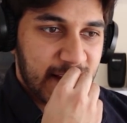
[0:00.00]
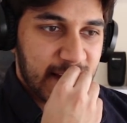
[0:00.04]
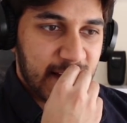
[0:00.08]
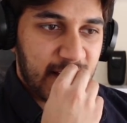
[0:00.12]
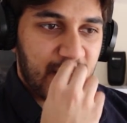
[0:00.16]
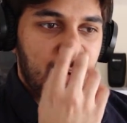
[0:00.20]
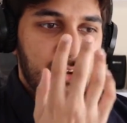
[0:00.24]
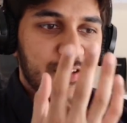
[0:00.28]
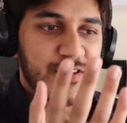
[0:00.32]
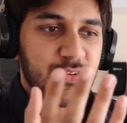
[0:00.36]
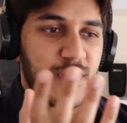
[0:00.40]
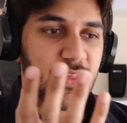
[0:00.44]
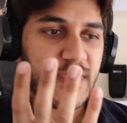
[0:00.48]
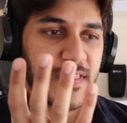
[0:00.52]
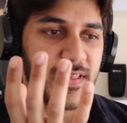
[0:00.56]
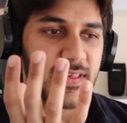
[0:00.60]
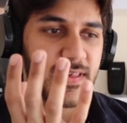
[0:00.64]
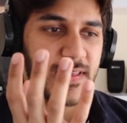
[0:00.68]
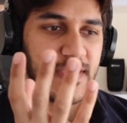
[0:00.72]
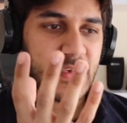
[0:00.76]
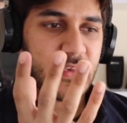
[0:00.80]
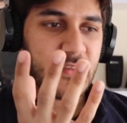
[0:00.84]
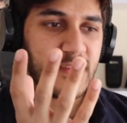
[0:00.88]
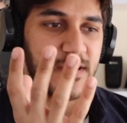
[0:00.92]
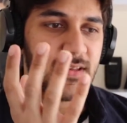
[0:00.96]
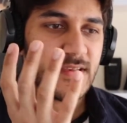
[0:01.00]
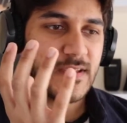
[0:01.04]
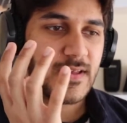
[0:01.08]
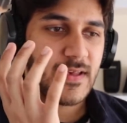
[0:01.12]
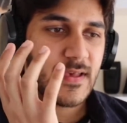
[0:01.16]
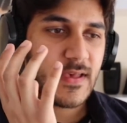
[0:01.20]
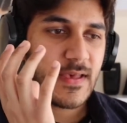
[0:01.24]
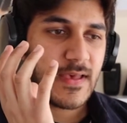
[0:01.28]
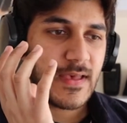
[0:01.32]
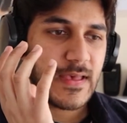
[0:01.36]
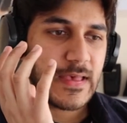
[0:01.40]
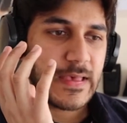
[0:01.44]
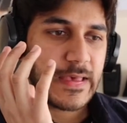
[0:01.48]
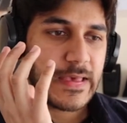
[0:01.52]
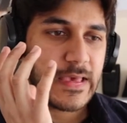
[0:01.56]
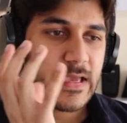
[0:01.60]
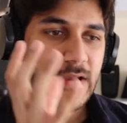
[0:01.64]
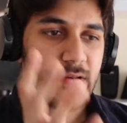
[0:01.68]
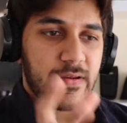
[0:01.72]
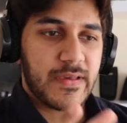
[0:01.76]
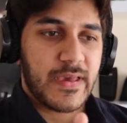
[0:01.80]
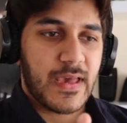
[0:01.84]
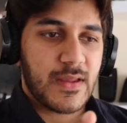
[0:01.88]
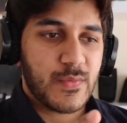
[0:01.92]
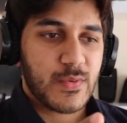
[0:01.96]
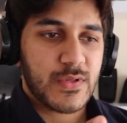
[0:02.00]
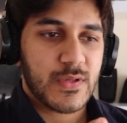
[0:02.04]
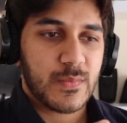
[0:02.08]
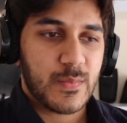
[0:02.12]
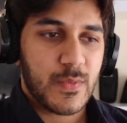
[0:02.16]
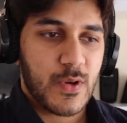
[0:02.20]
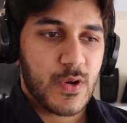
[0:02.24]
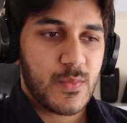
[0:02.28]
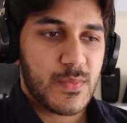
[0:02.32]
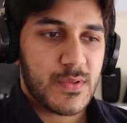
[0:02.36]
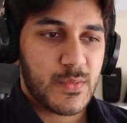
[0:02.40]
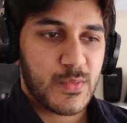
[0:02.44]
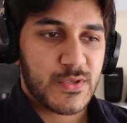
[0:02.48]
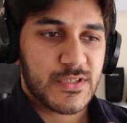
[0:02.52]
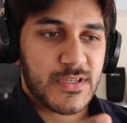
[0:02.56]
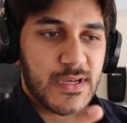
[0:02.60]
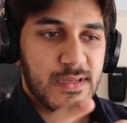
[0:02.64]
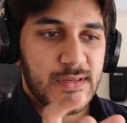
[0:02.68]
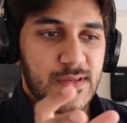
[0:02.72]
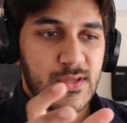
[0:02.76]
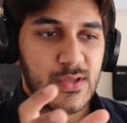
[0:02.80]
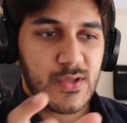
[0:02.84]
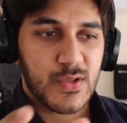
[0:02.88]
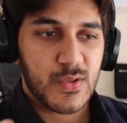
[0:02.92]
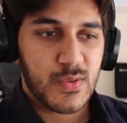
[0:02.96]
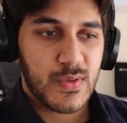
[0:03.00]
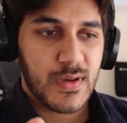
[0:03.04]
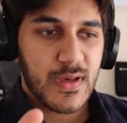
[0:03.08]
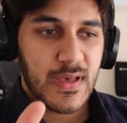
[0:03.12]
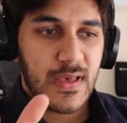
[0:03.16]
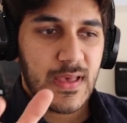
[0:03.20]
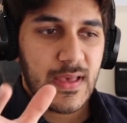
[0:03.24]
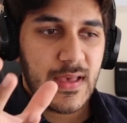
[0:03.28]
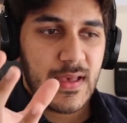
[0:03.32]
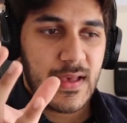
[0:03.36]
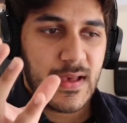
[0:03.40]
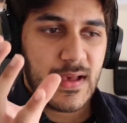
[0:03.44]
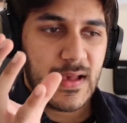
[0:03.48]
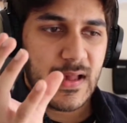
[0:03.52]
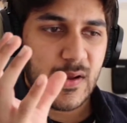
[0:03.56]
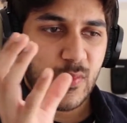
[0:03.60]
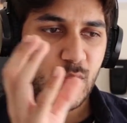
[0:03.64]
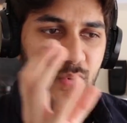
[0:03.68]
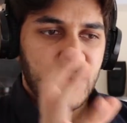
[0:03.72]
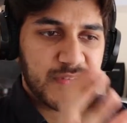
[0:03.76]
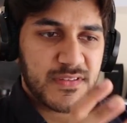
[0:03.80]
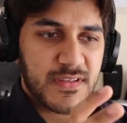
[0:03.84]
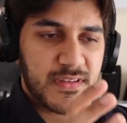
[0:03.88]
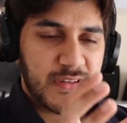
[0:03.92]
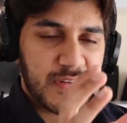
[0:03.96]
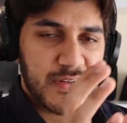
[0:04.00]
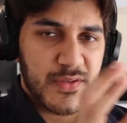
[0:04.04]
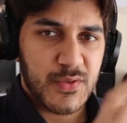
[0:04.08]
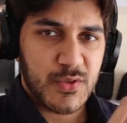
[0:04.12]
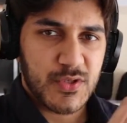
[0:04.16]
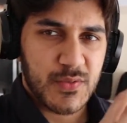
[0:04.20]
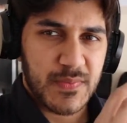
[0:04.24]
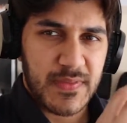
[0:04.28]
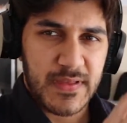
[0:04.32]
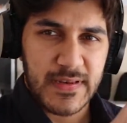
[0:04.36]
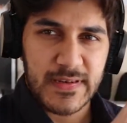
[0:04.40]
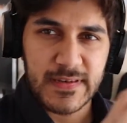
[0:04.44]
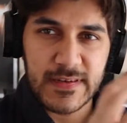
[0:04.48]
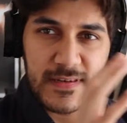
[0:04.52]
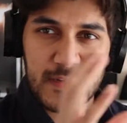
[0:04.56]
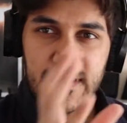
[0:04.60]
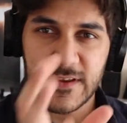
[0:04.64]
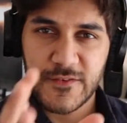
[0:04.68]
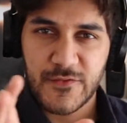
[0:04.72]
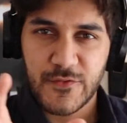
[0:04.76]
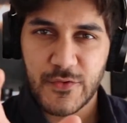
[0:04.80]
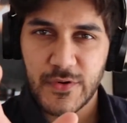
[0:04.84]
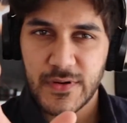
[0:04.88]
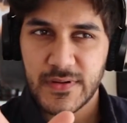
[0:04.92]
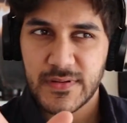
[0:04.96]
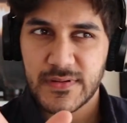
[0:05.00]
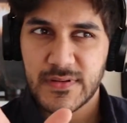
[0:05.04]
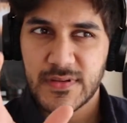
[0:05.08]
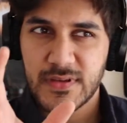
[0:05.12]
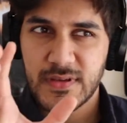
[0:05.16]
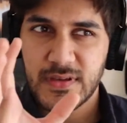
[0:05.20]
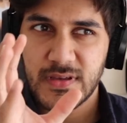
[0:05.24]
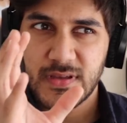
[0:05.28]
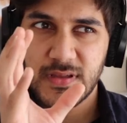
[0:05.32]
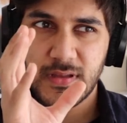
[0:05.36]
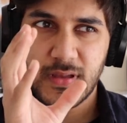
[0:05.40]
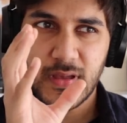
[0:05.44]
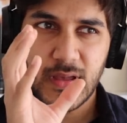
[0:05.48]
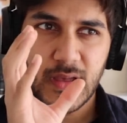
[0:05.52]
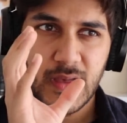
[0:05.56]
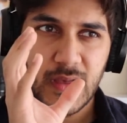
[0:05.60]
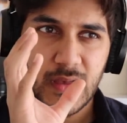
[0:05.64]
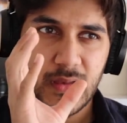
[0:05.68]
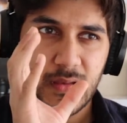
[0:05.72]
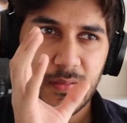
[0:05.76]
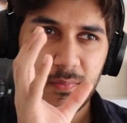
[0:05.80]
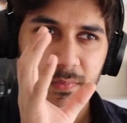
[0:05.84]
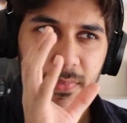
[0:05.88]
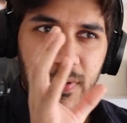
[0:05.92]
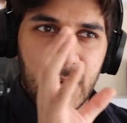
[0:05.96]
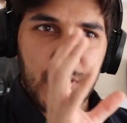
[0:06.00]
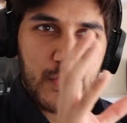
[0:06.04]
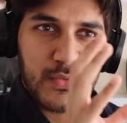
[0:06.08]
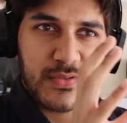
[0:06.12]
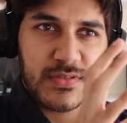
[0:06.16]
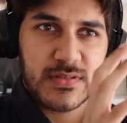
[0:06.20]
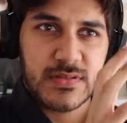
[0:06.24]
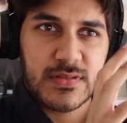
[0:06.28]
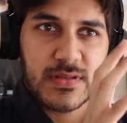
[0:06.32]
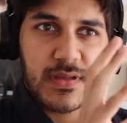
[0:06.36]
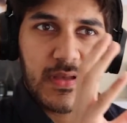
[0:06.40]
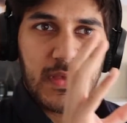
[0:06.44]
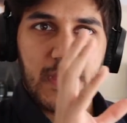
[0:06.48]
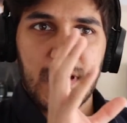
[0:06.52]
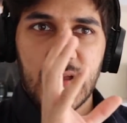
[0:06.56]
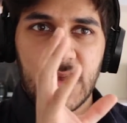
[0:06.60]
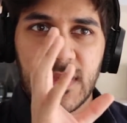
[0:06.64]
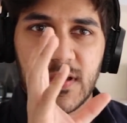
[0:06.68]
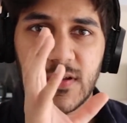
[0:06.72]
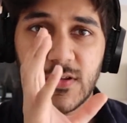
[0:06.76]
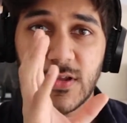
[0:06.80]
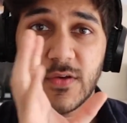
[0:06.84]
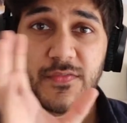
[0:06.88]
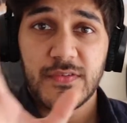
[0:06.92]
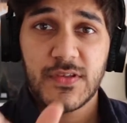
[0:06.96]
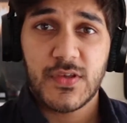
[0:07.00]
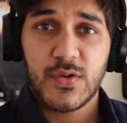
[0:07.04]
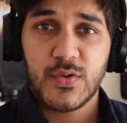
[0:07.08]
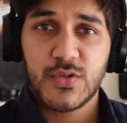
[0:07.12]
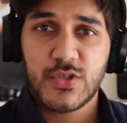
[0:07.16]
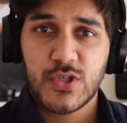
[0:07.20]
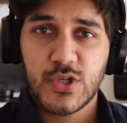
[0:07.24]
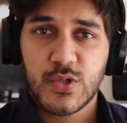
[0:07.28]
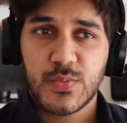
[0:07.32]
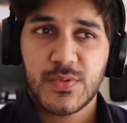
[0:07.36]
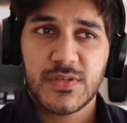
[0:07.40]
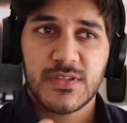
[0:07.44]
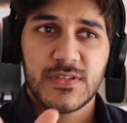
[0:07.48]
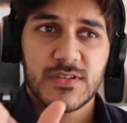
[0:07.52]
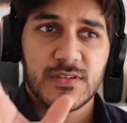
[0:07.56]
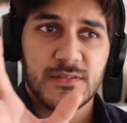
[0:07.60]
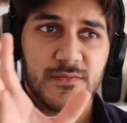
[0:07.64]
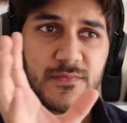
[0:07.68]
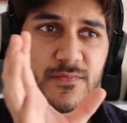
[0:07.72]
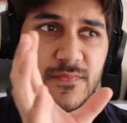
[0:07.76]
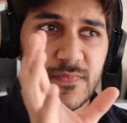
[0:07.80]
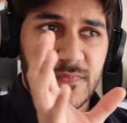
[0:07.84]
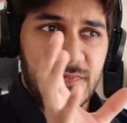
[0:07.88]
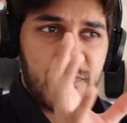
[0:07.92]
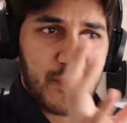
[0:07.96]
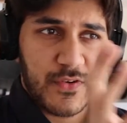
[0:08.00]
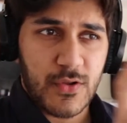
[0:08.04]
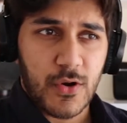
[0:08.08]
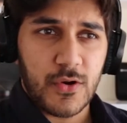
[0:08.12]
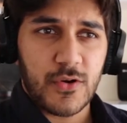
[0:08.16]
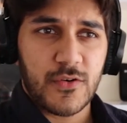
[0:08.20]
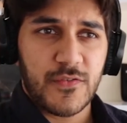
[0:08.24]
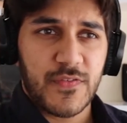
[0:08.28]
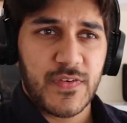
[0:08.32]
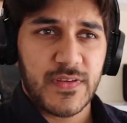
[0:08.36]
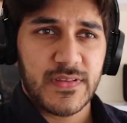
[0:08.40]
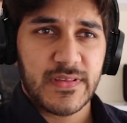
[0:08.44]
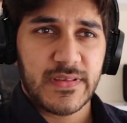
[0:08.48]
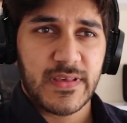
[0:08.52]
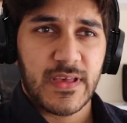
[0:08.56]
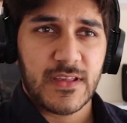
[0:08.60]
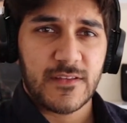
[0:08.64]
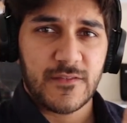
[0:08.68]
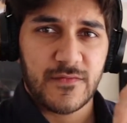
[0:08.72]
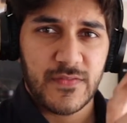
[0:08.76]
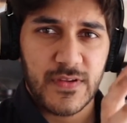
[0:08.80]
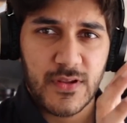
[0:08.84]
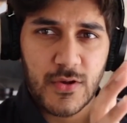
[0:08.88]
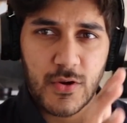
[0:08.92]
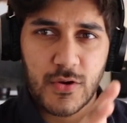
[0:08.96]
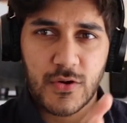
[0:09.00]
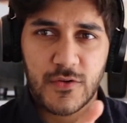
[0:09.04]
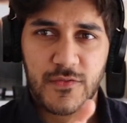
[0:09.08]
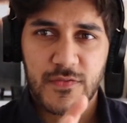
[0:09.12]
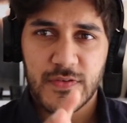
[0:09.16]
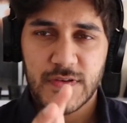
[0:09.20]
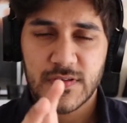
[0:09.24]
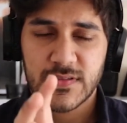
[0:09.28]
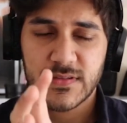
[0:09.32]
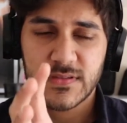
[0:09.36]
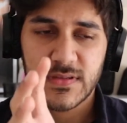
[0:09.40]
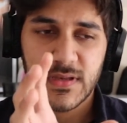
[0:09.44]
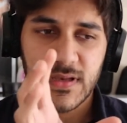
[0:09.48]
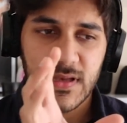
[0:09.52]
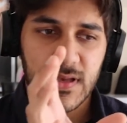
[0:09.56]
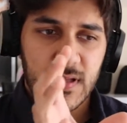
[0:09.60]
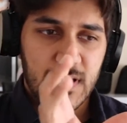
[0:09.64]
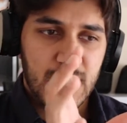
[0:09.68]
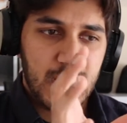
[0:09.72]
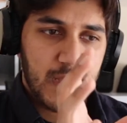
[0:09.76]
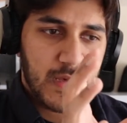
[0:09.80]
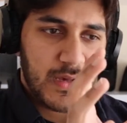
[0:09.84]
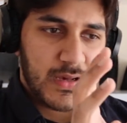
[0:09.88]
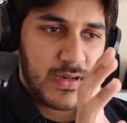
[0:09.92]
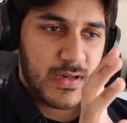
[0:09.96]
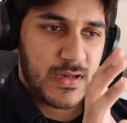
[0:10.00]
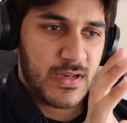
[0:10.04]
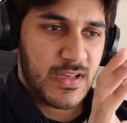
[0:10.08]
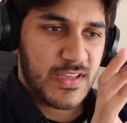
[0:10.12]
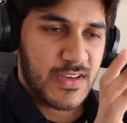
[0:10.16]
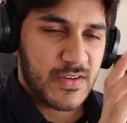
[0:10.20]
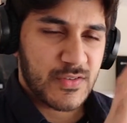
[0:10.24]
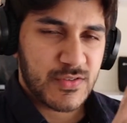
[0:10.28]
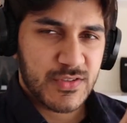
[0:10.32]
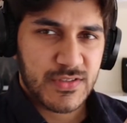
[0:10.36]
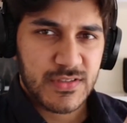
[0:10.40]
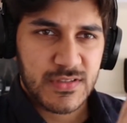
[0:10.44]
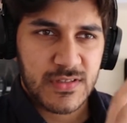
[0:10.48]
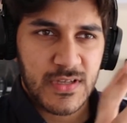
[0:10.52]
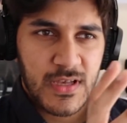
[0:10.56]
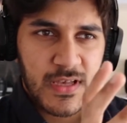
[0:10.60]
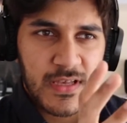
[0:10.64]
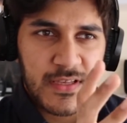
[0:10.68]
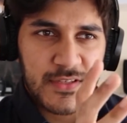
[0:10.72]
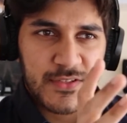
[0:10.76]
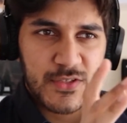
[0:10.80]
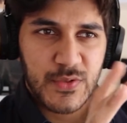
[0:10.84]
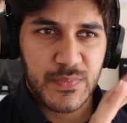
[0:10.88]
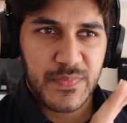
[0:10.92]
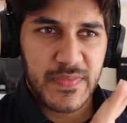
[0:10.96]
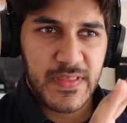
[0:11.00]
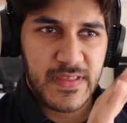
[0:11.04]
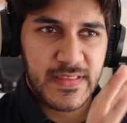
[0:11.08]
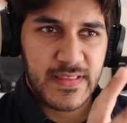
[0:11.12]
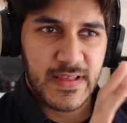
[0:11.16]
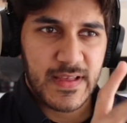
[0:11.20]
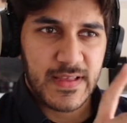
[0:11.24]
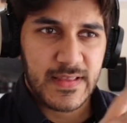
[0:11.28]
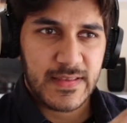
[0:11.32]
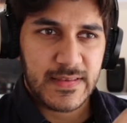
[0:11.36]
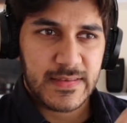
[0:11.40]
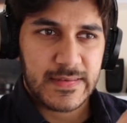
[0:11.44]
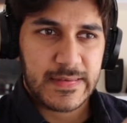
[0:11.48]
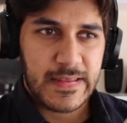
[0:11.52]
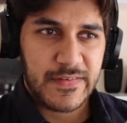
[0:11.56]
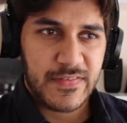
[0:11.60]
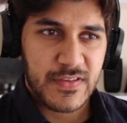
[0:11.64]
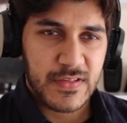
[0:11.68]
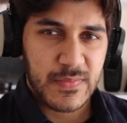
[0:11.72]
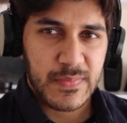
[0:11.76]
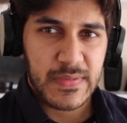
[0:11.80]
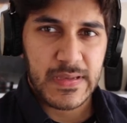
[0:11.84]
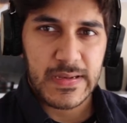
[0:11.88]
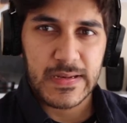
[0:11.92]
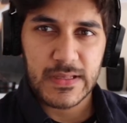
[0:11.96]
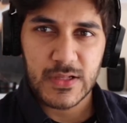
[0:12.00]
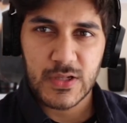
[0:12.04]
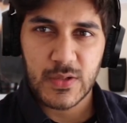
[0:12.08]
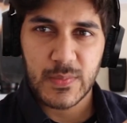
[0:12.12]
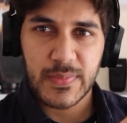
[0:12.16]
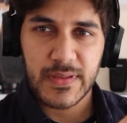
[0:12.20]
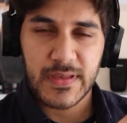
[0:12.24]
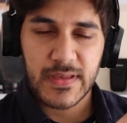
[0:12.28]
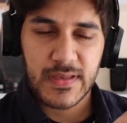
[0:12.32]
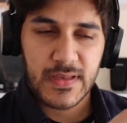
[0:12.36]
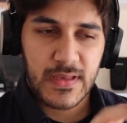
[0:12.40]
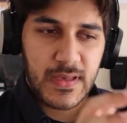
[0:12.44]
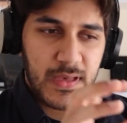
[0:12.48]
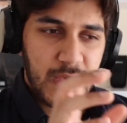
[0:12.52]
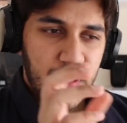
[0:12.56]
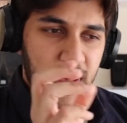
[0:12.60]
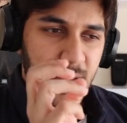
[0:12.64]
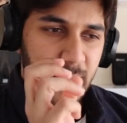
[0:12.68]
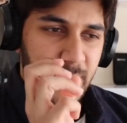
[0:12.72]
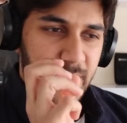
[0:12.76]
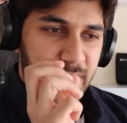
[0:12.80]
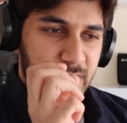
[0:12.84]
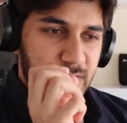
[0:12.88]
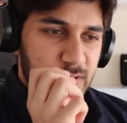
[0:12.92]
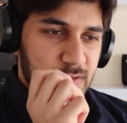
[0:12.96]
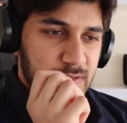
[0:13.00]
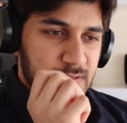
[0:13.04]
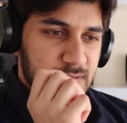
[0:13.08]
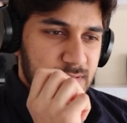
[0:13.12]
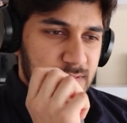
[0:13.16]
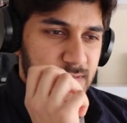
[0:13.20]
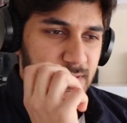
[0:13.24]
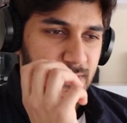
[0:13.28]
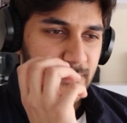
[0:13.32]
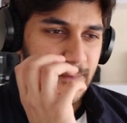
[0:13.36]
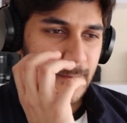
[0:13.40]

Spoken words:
Also, I think here again was a moment which I knew I wanted to do something different to most, not even YouTubers, photographers, I guess, videographers. You know, just something that differs me a little bit, because